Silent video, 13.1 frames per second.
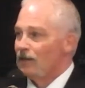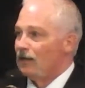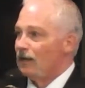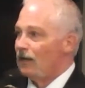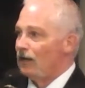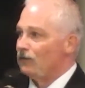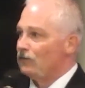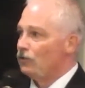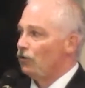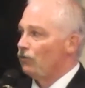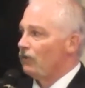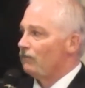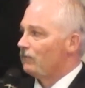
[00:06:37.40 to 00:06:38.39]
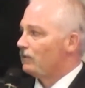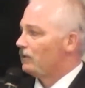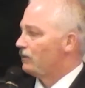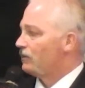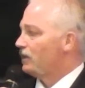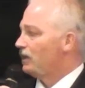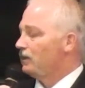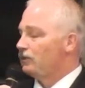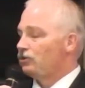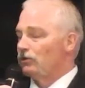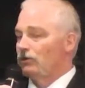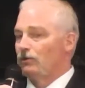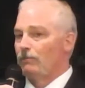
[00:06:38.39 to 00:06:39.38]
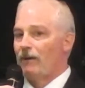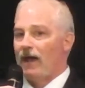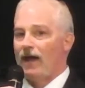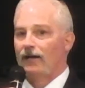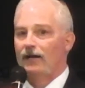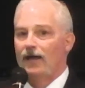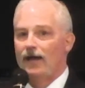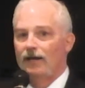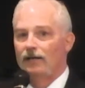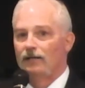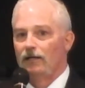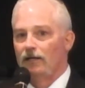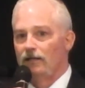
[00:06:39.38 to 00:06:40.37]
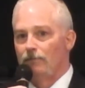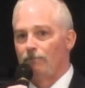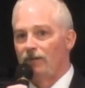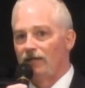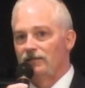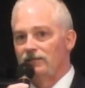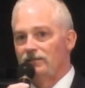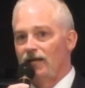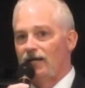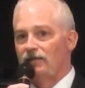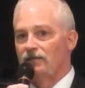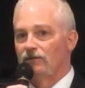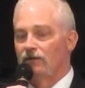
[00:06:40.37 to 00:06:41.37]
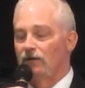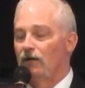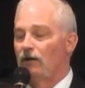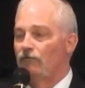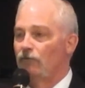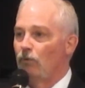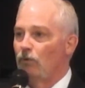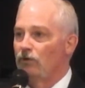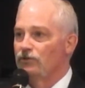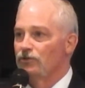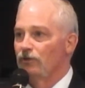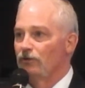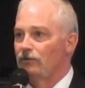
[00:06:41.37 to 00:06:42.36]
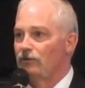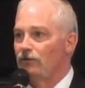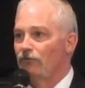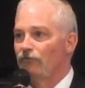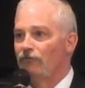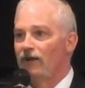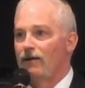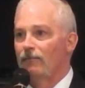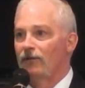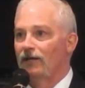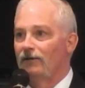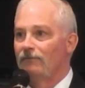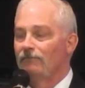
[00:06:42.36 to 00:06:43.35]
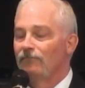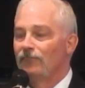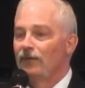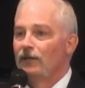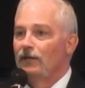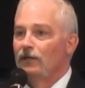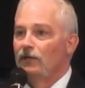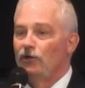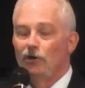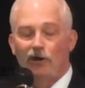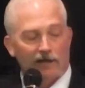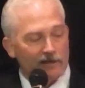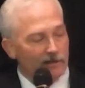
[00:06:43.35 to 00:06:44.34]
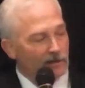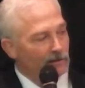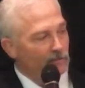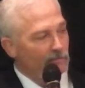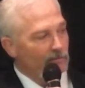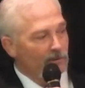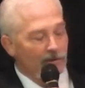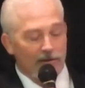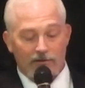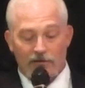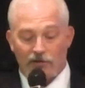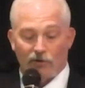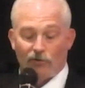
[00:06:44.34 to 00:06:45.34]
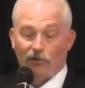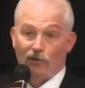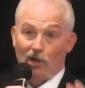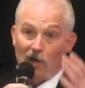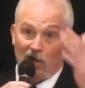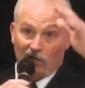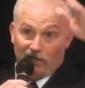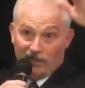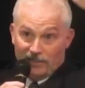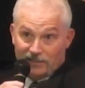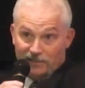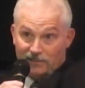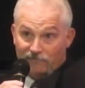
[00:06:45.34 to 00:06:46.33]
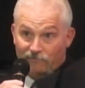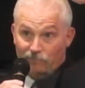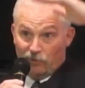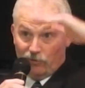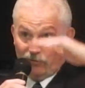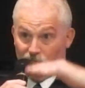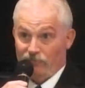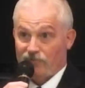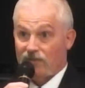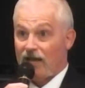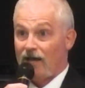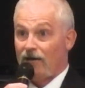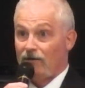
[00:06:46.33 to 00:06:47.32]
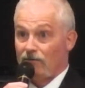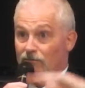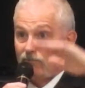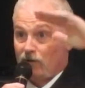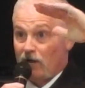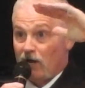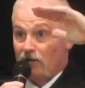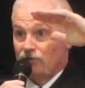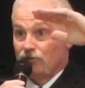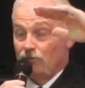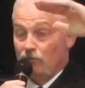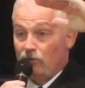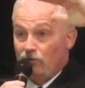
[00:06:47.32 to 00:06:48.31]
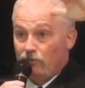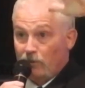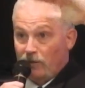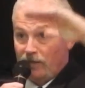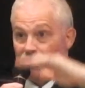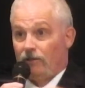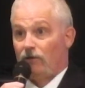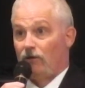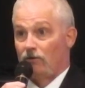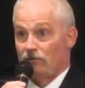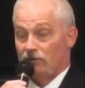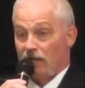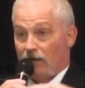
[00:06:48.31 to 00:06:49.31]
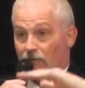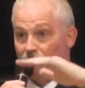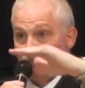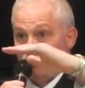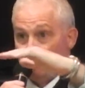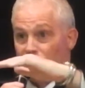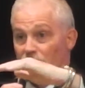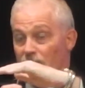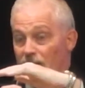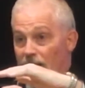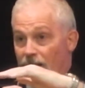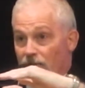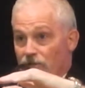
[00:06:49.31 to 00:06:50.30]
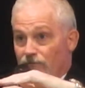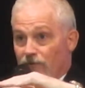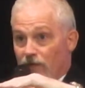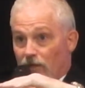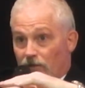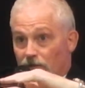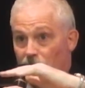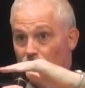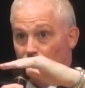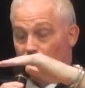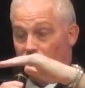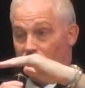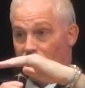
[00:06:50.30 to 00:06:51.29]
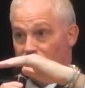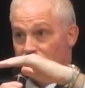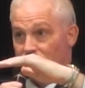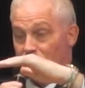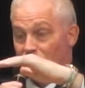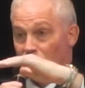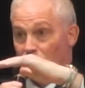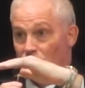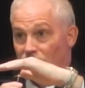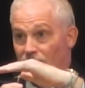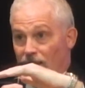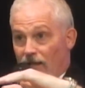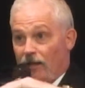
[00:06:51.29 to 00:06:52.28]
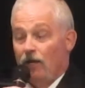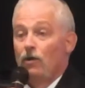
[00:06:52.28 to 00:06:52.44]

The thing that you look back at and the biggest thanks, of course, are to your family. The long list of moves that we also moved within those. Like we moved to Dyersville to go when I was at Makota Valley.